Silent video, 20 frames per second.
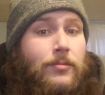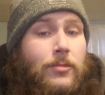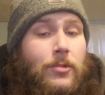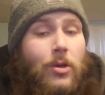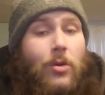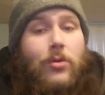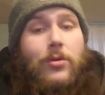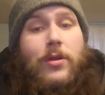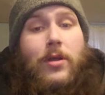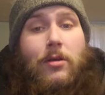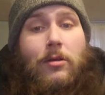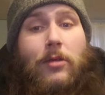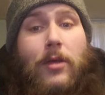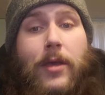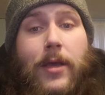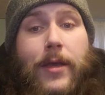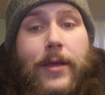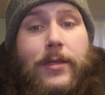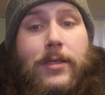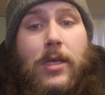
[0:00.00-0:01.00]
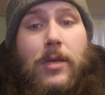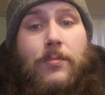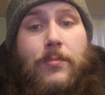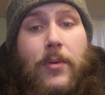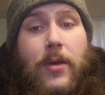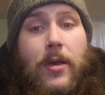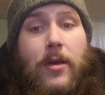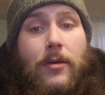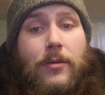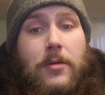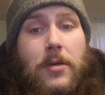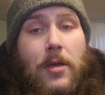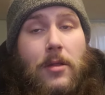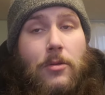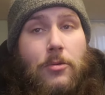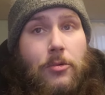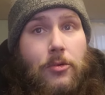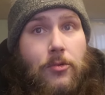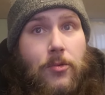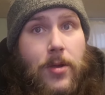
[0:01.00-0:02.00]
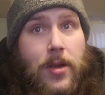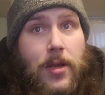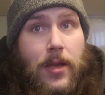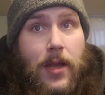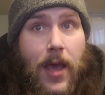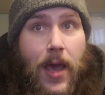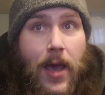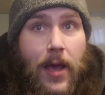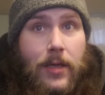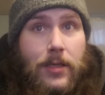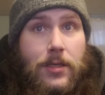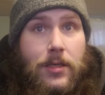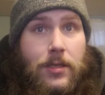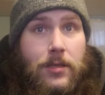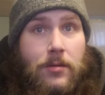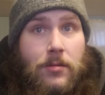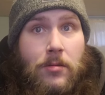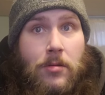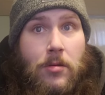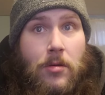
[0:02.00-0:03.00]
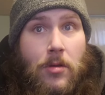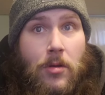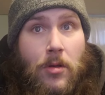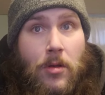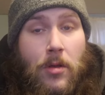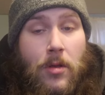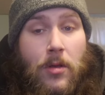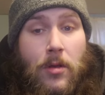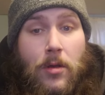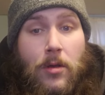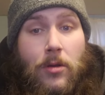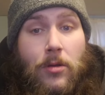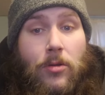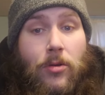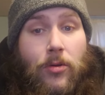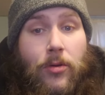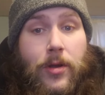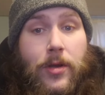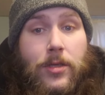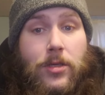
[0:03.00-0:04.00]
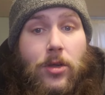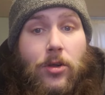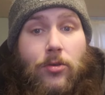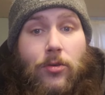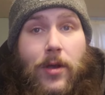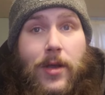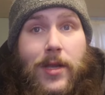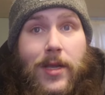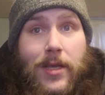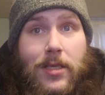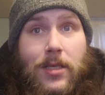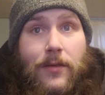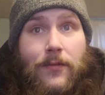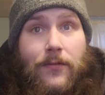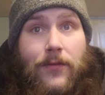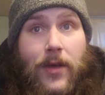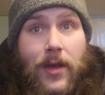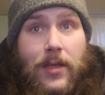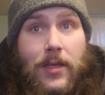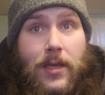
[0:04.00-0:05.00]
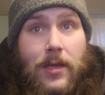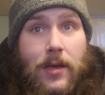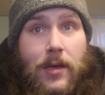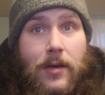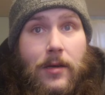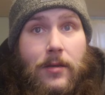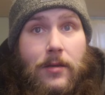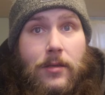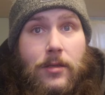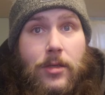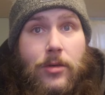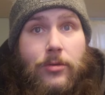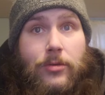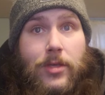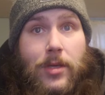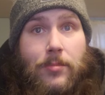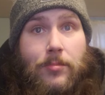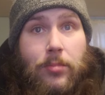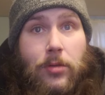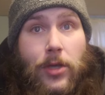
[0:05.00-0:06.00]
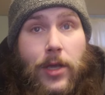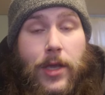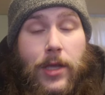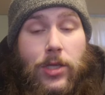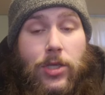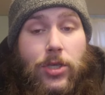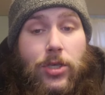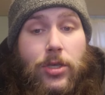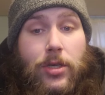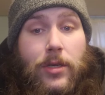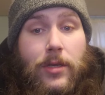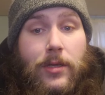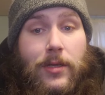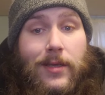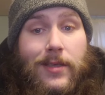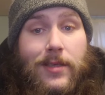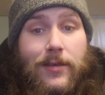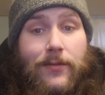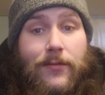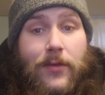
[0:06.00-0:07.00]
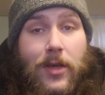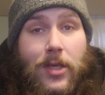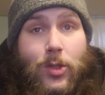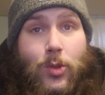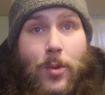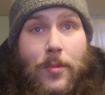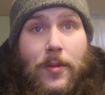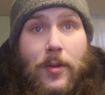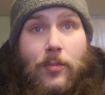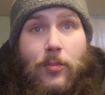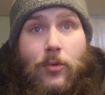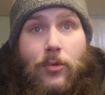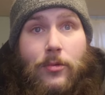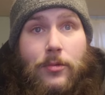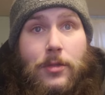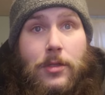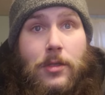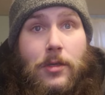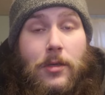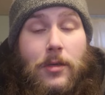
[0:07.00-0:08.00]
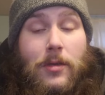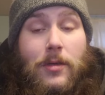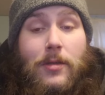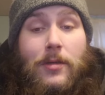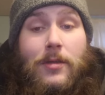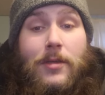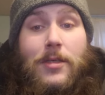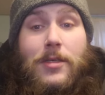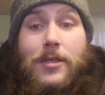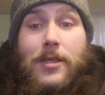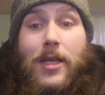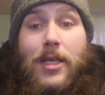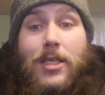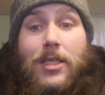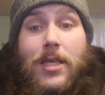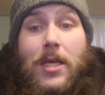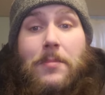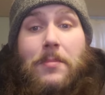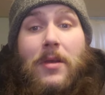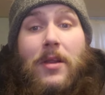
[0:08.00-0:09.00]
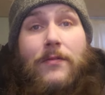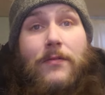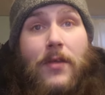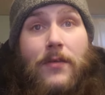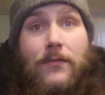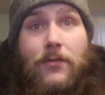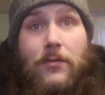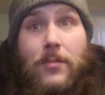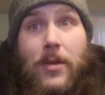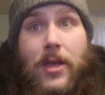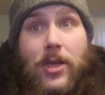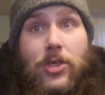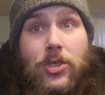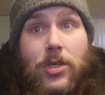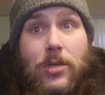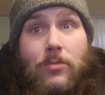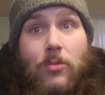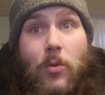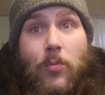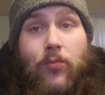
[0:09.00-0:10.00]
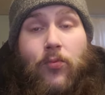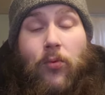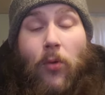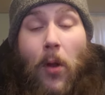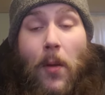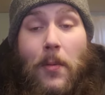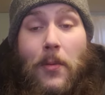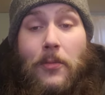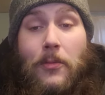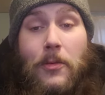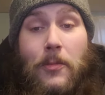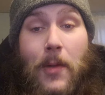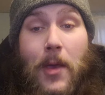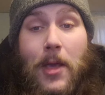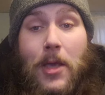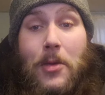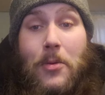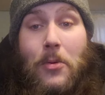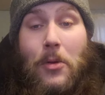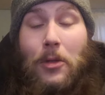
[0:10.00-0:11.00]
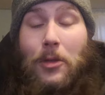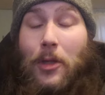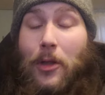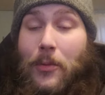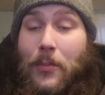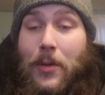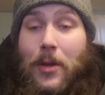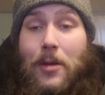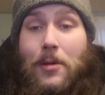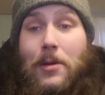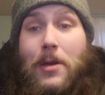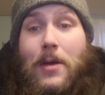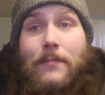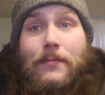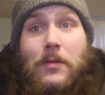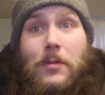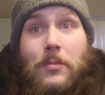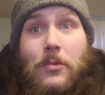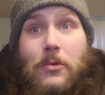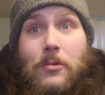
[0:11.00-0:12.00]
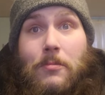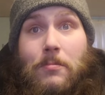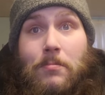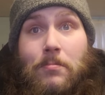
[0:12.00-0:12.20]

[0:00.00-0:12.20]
Ordinarily, it's a pale yellow-green gas. Chlorine is a great disinfectant and is used in bleach and disinfects swimming pools. This next tidbit of information will probably make you a little bit uncomfortable.